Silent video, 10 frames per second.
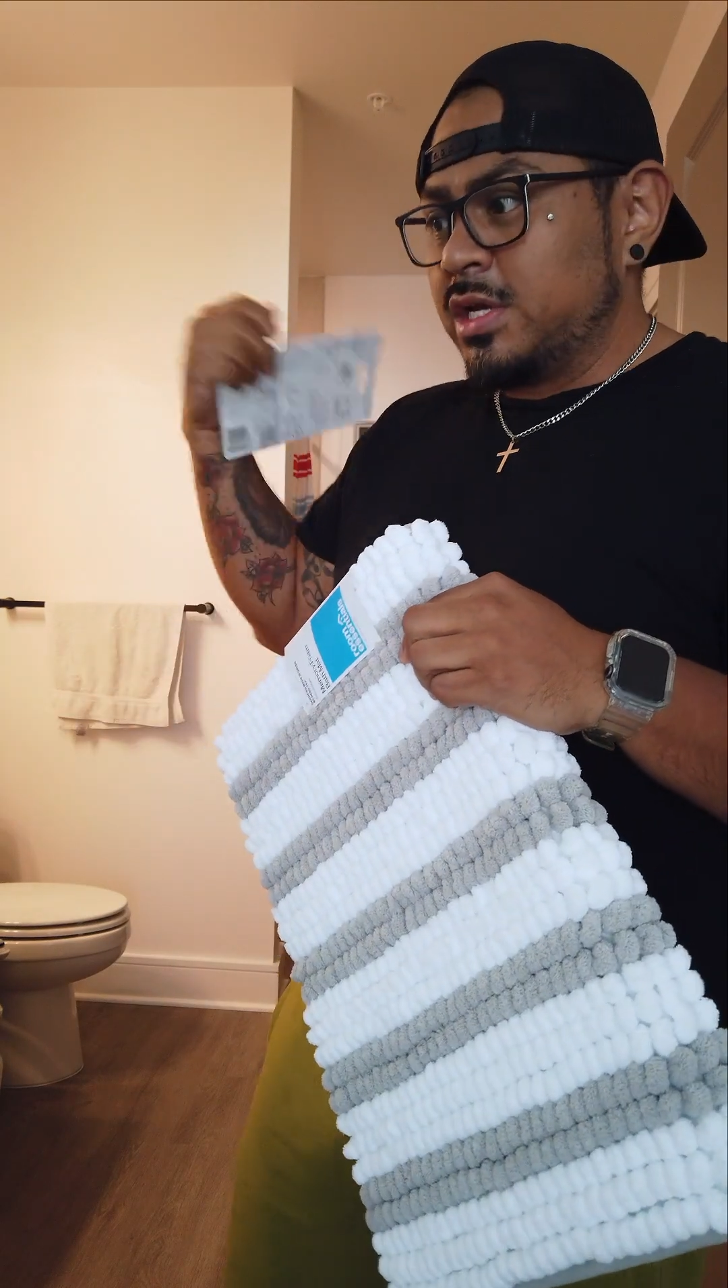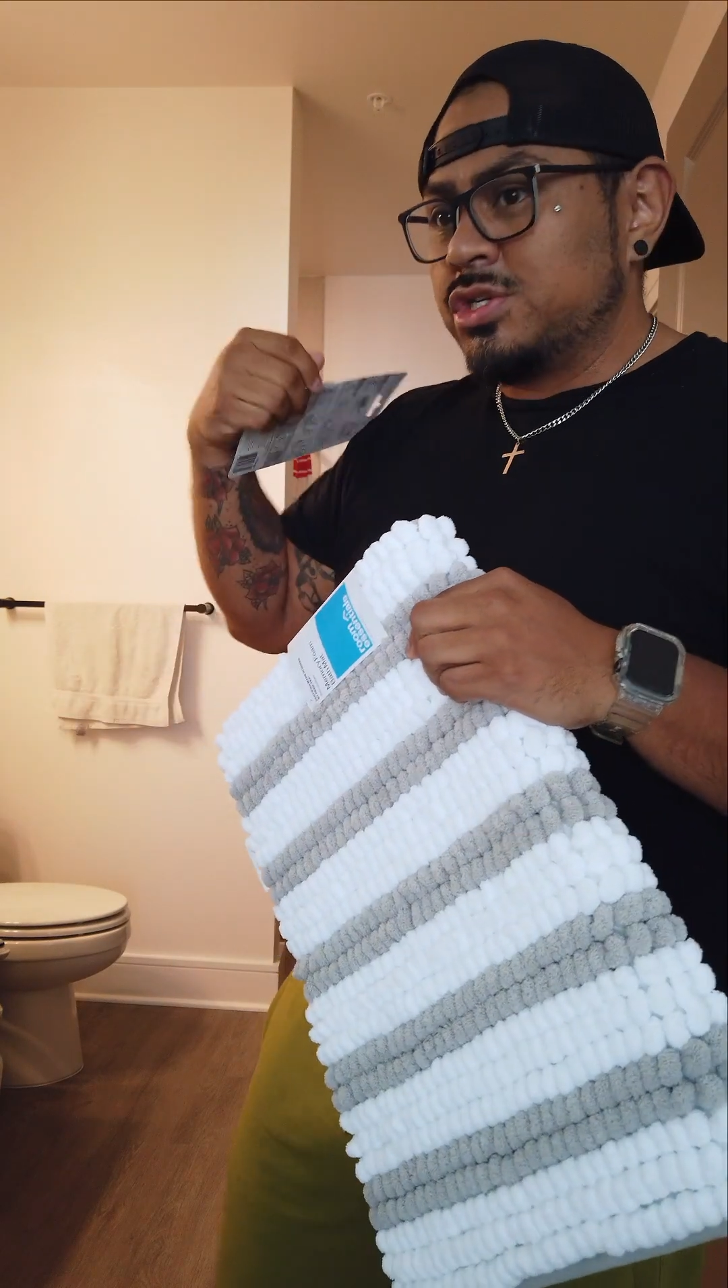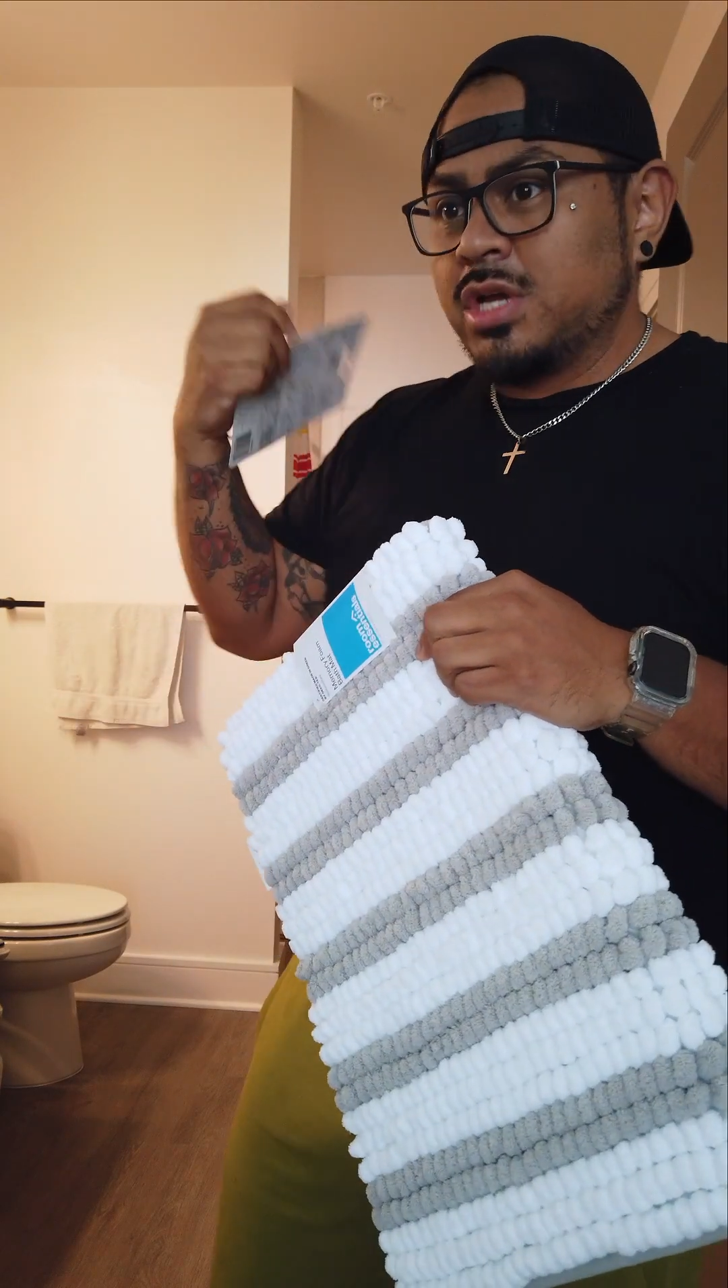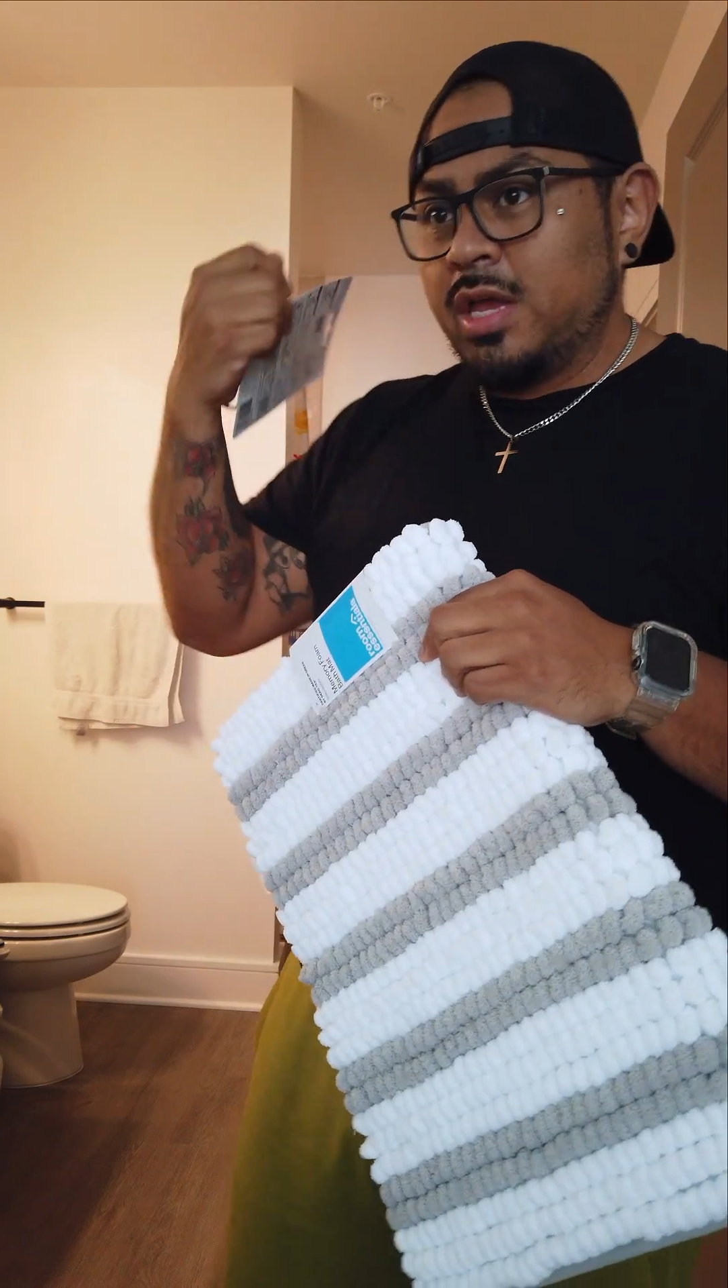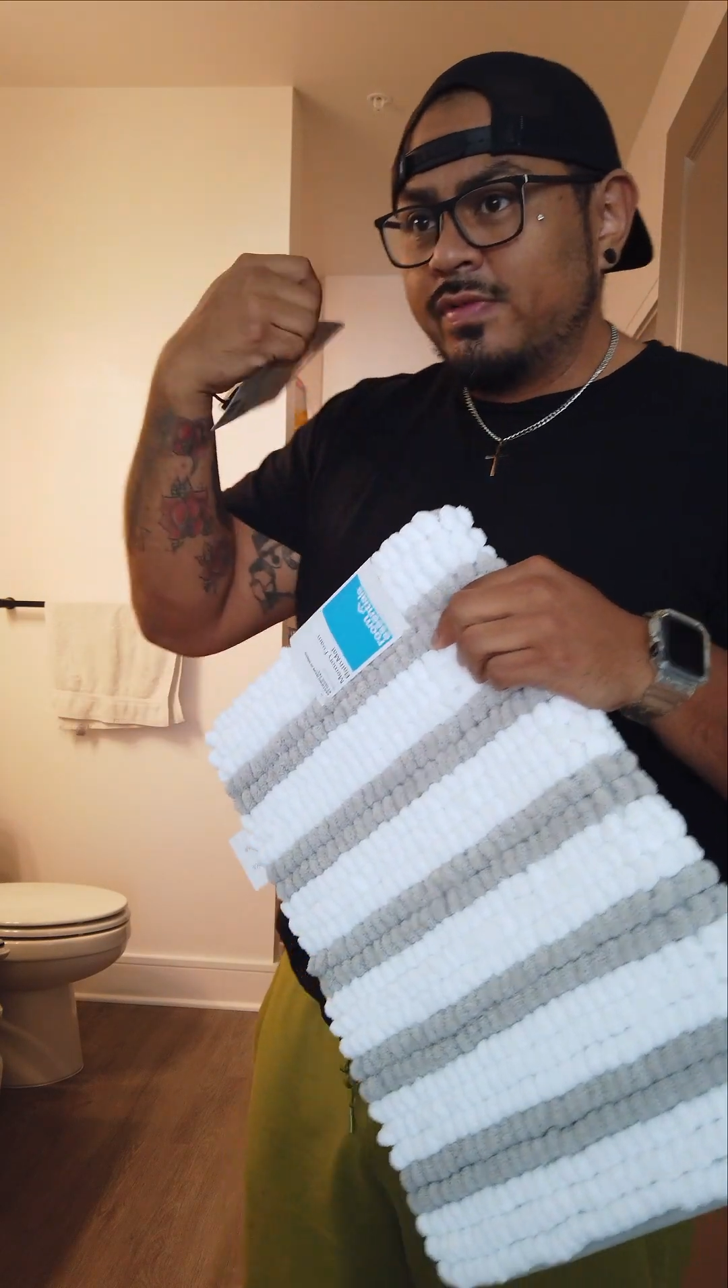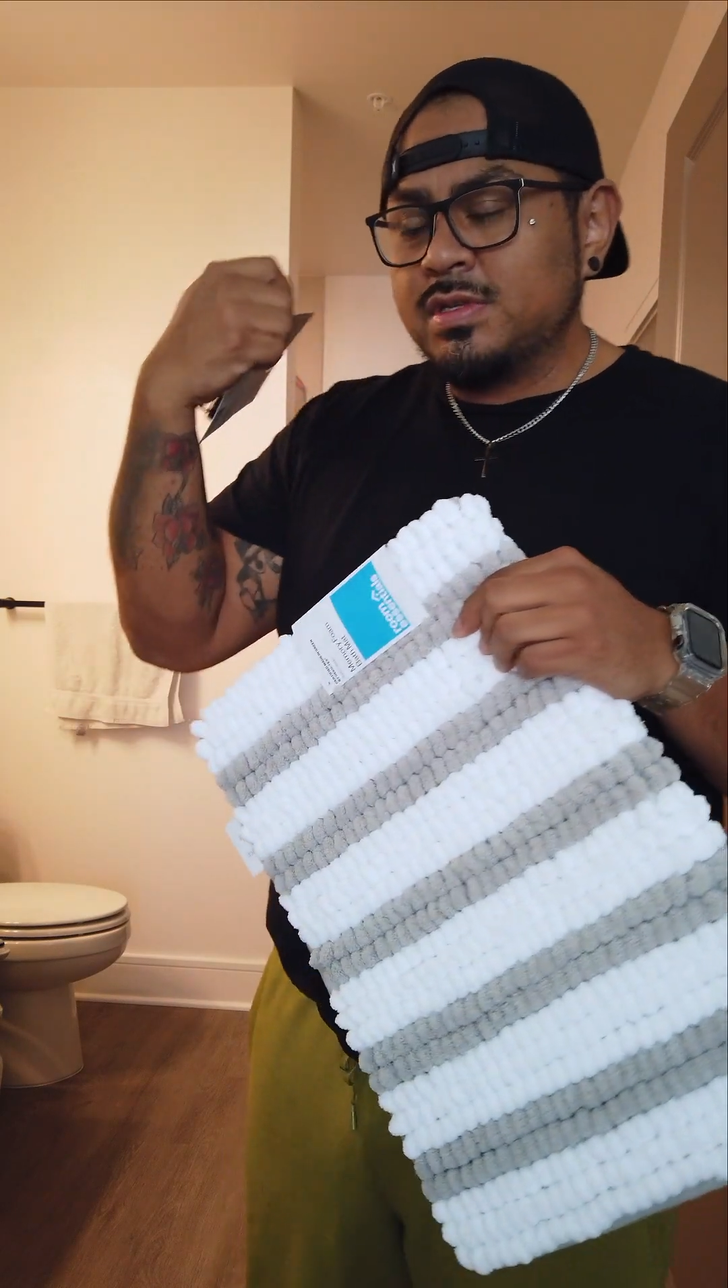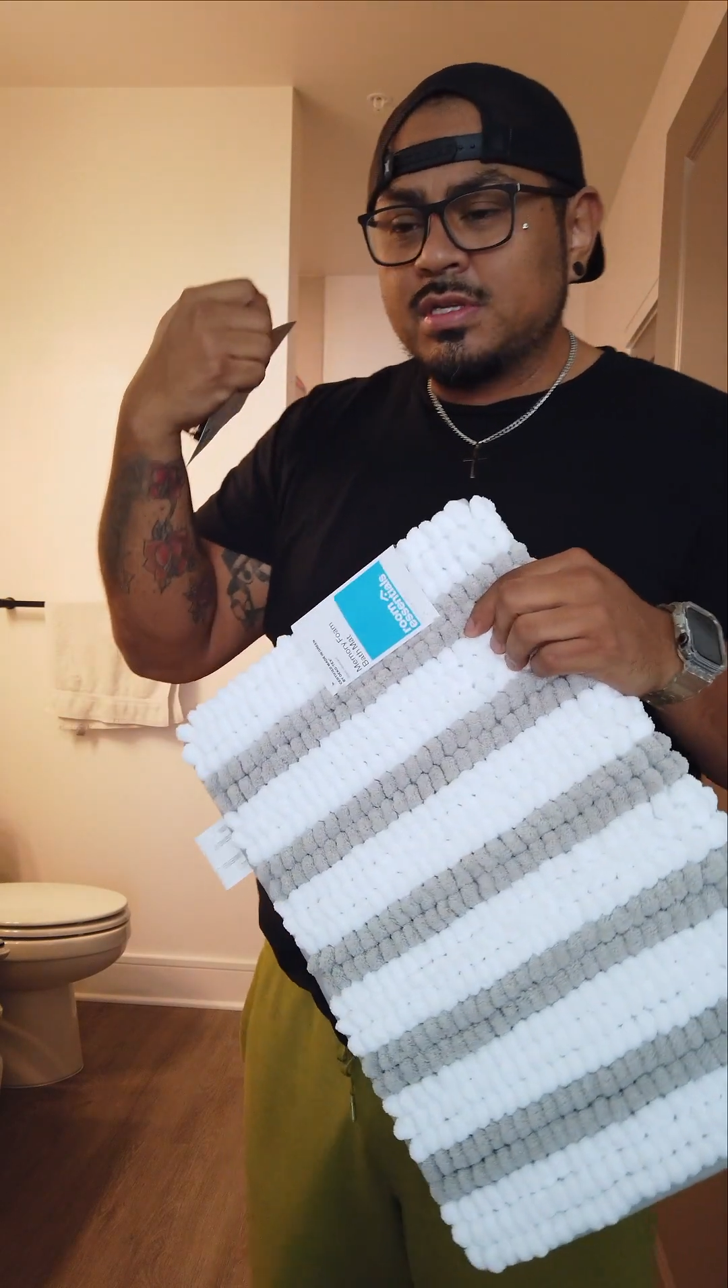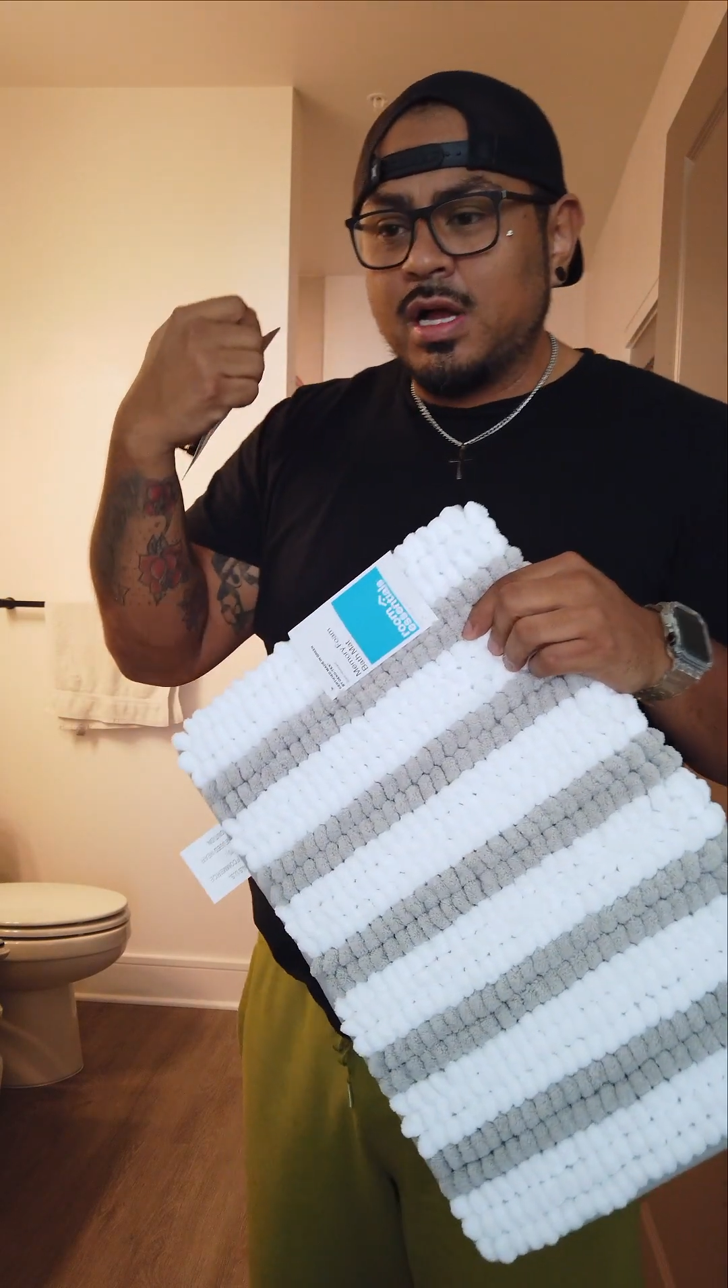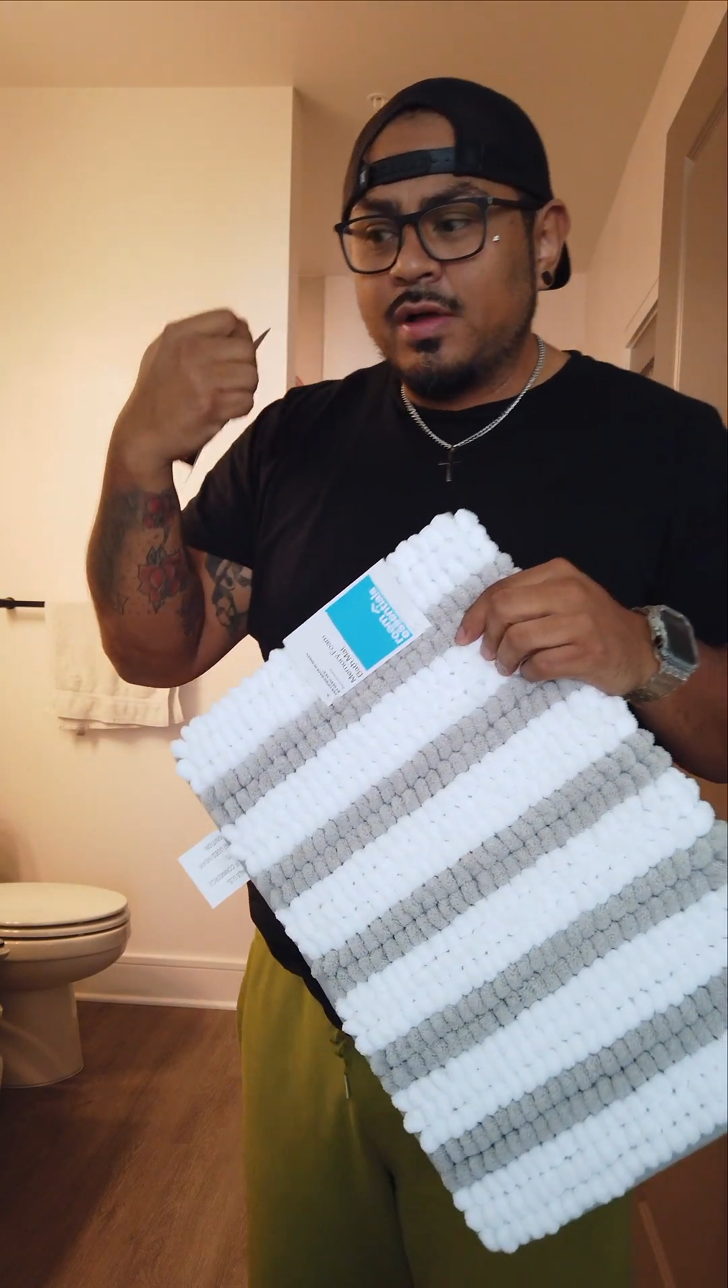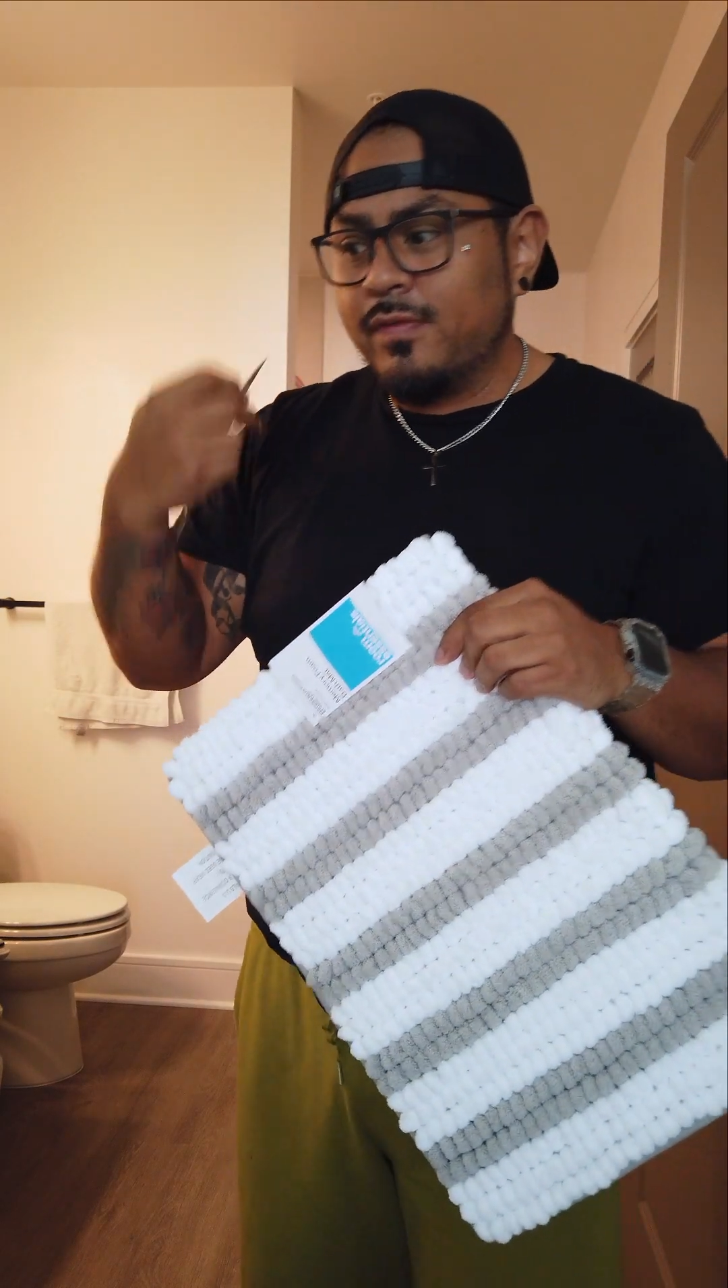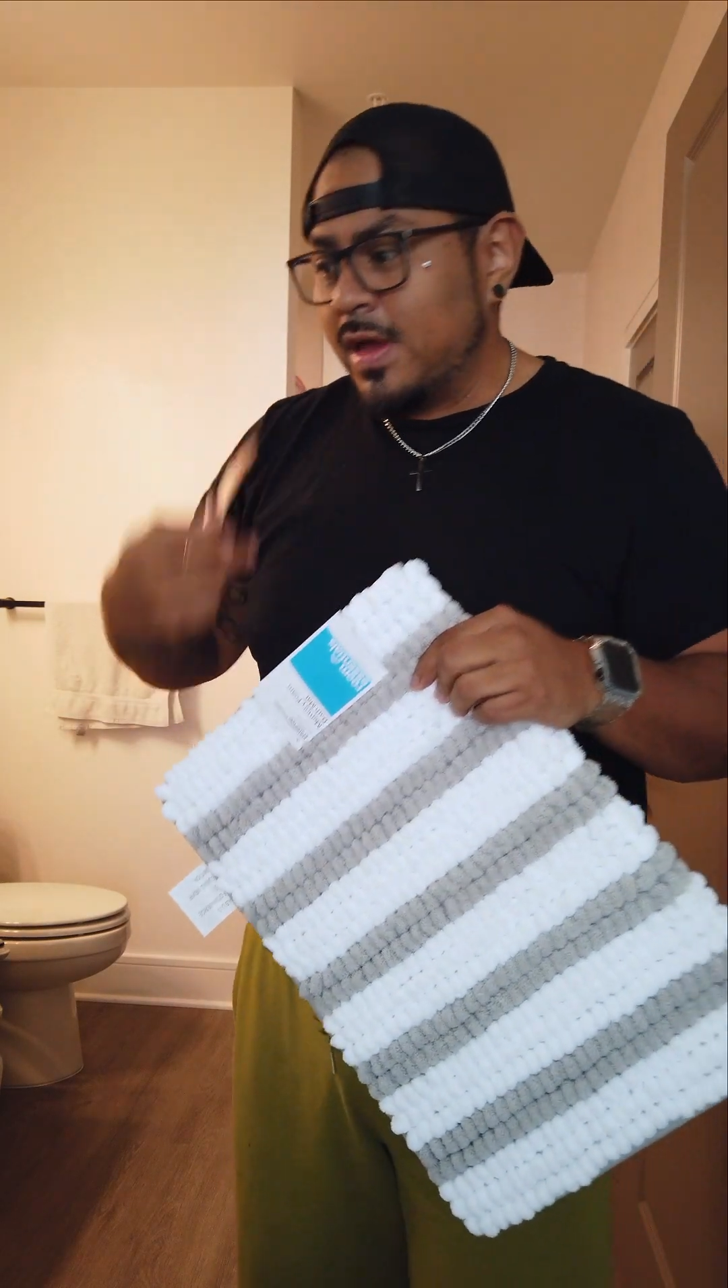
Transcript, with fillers: like shave and stuff,